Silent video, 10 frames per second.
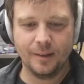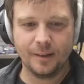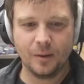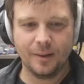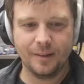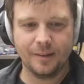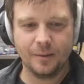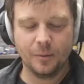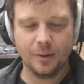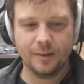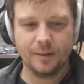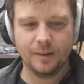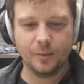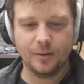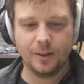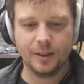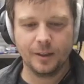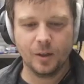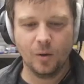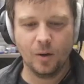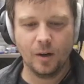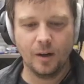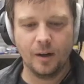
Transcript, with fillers: Like, what's what's what's really at the core?